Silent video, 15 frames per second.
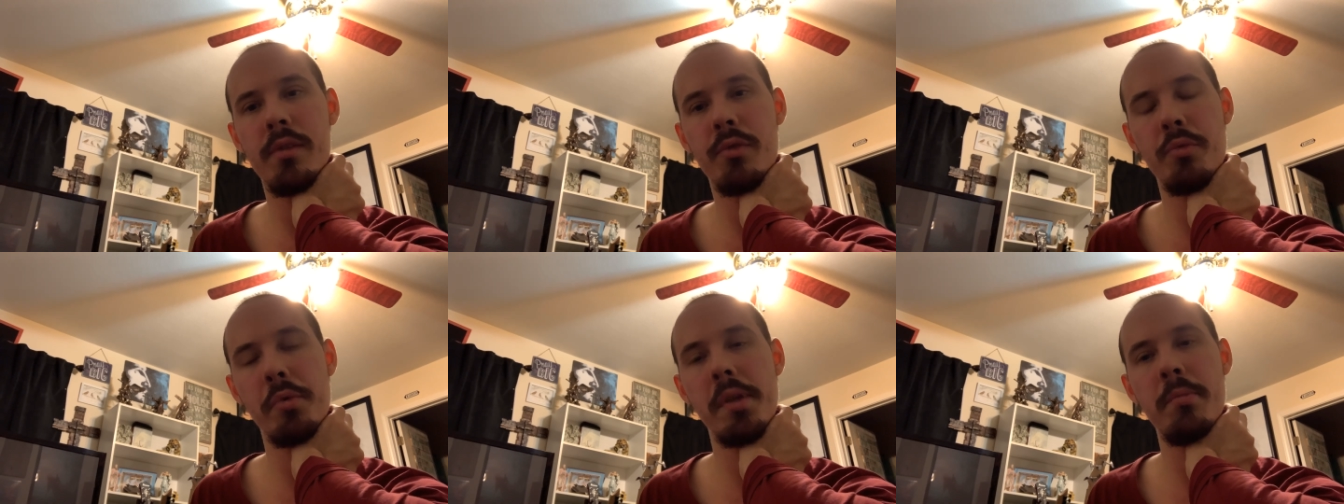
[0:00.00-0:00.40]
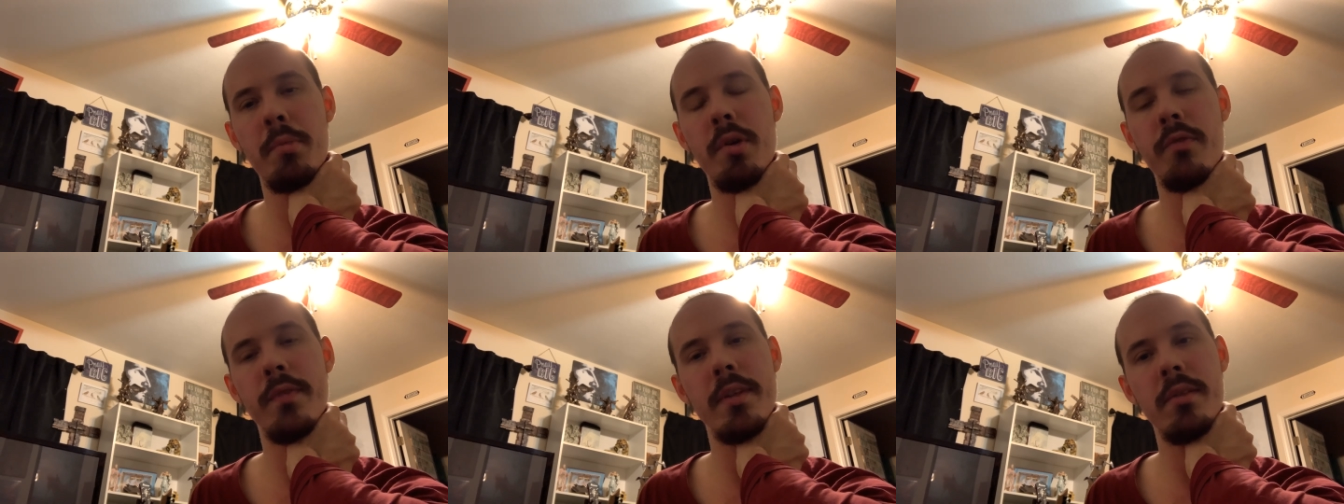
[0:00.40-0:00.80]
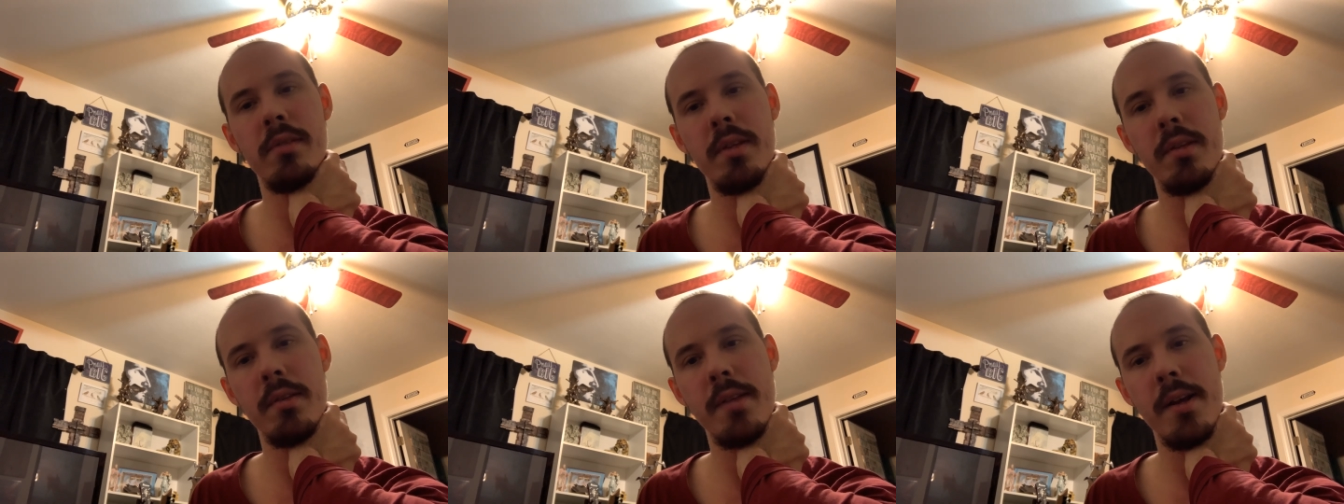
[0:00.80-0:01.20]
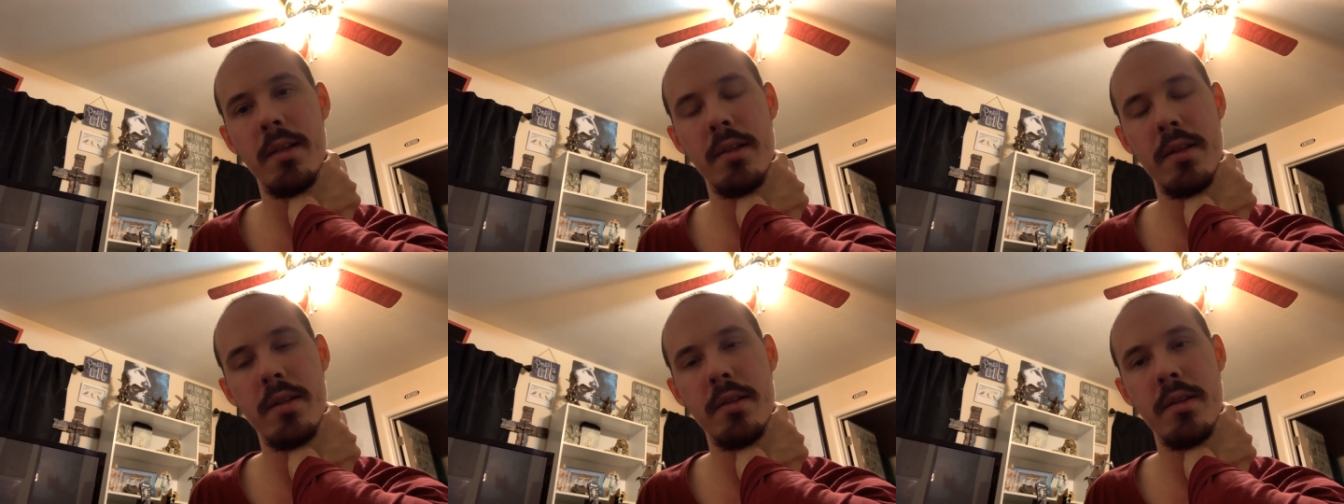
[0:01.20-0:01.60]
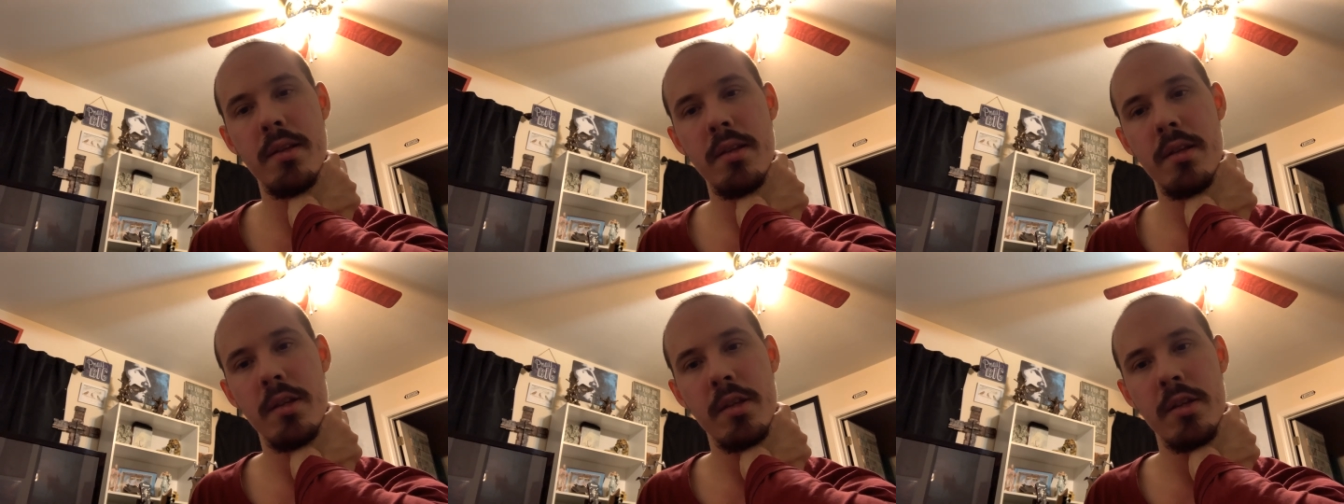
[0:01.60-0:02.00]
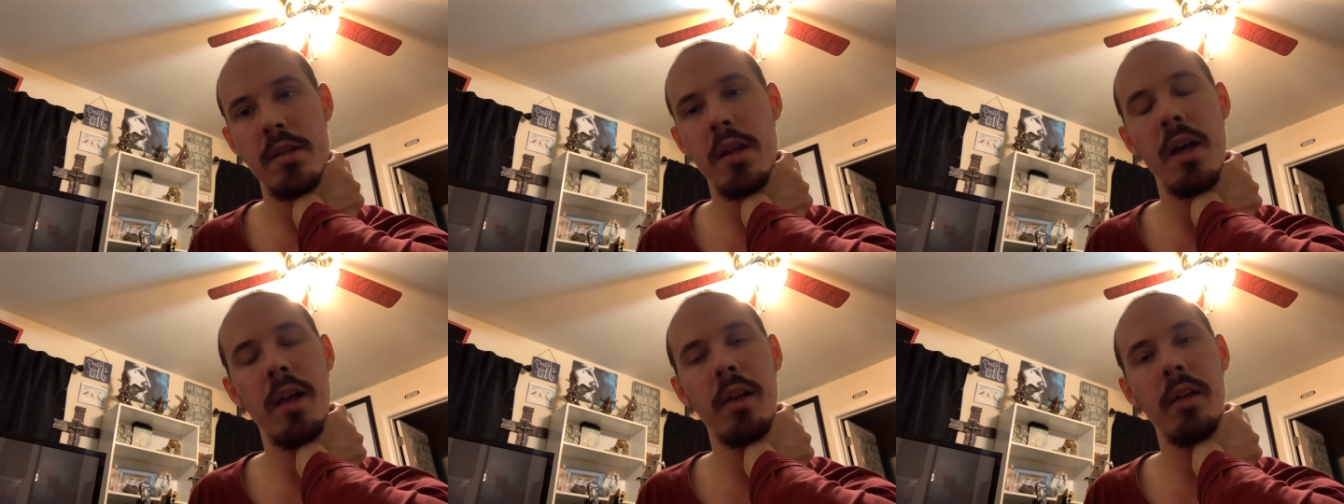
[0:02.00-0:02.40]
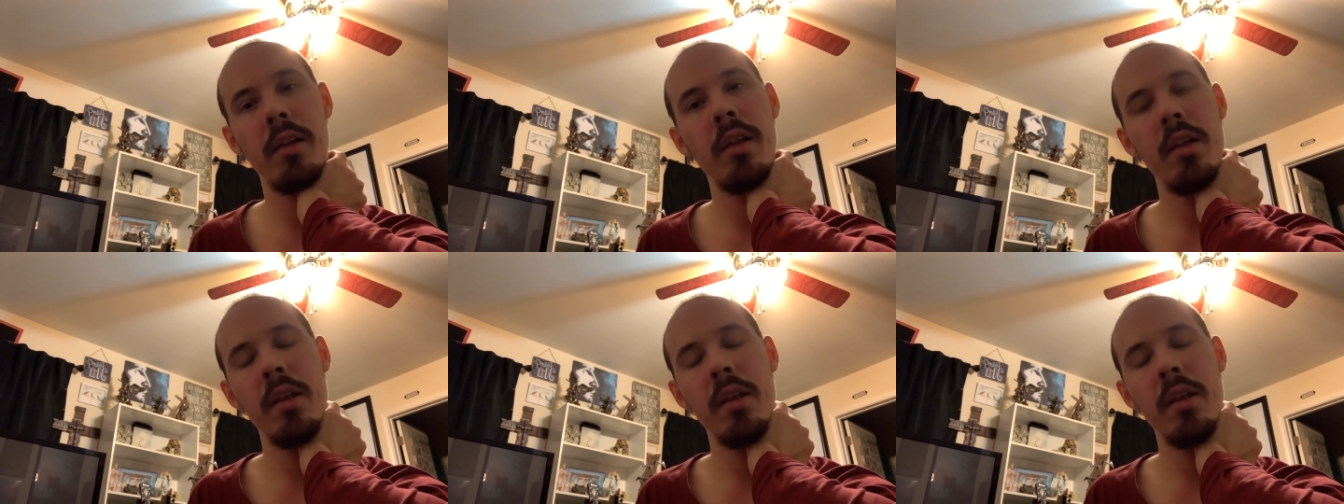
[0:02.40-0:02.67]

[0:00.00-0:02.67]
three movies detailing uh,